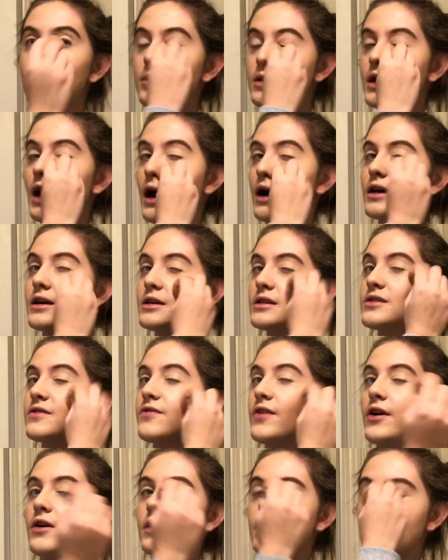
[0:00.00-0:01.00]
Yeah, it's a
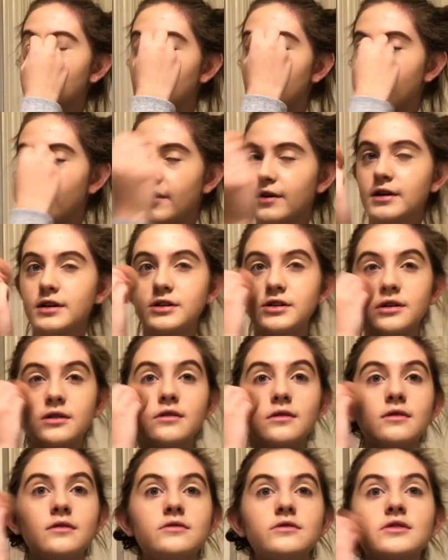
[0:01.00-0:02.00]
very yellow
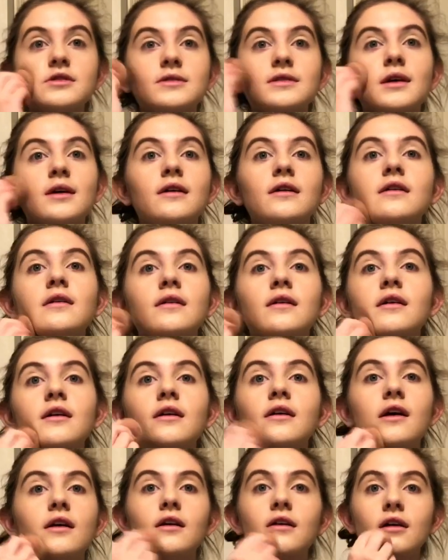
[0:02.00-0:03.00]
foundation, just the
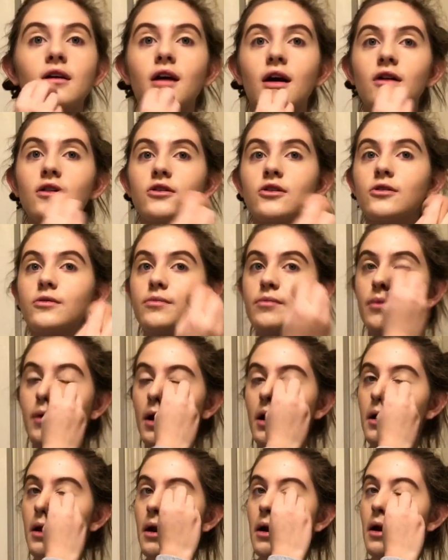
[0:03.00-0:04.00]
color,
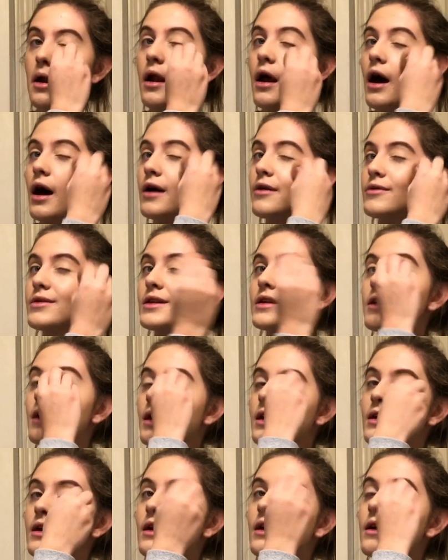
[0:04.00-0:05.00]
but I really
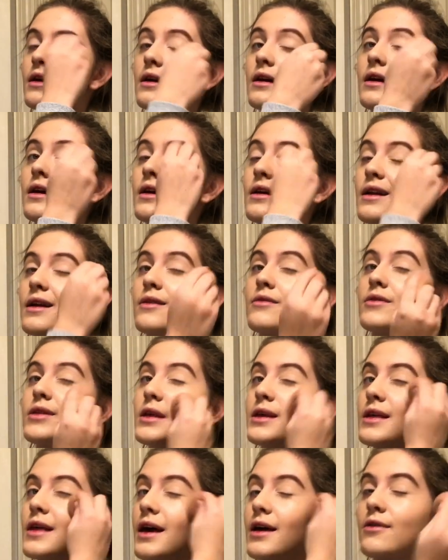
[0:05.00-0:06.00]
like it, and I
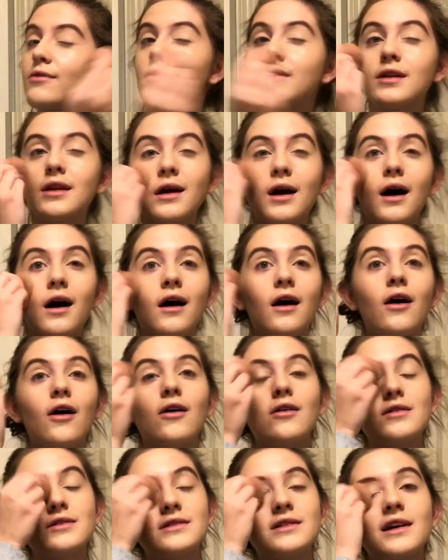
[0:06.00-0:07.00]
really like when
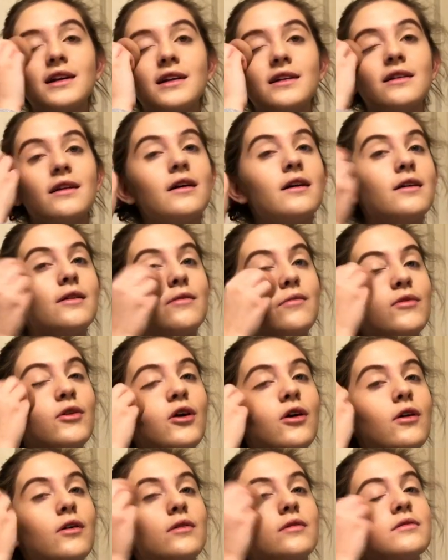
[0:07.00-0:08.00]
all said and done and we're
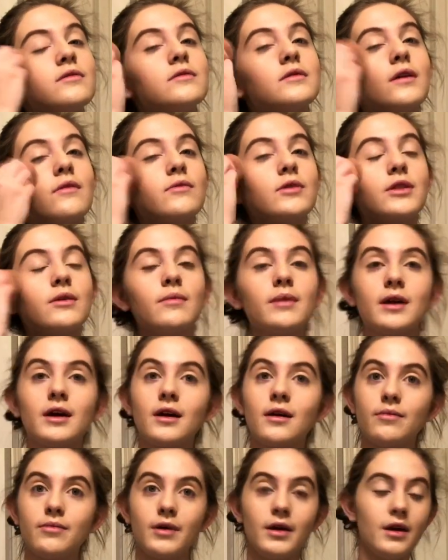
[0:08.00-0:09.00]
all done with the
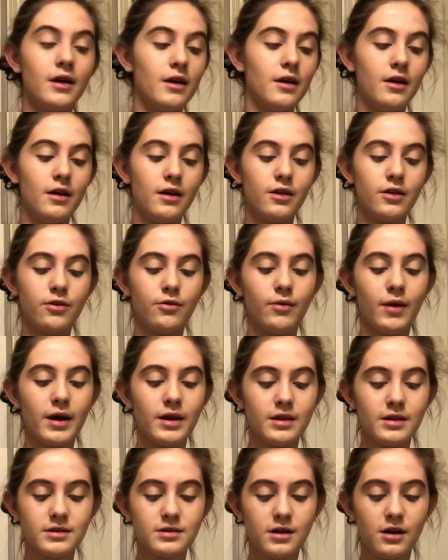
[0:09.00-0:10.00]
makeup, the way
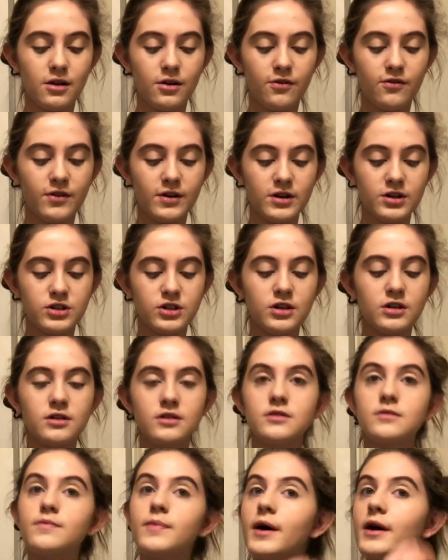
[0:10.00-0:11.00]
this color
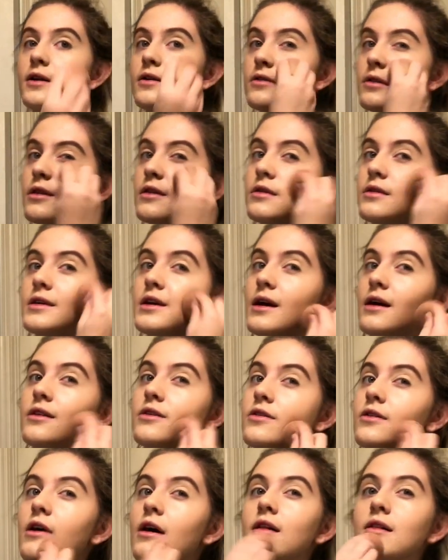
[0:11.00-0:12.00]
finishes better than the
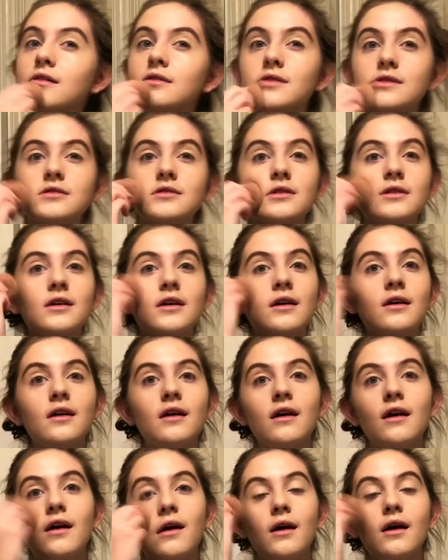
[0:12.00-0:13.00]
other colors.
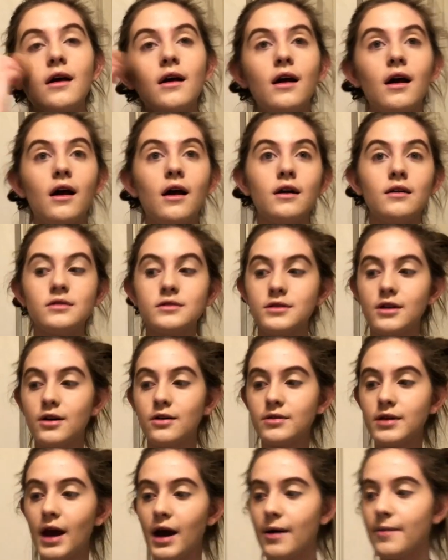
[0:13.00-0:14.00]
So
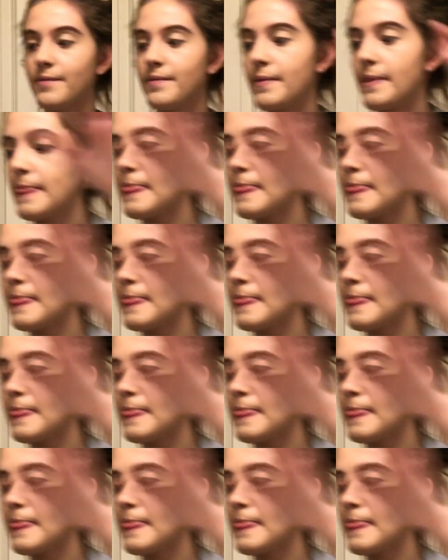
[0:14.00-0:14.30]
yeah,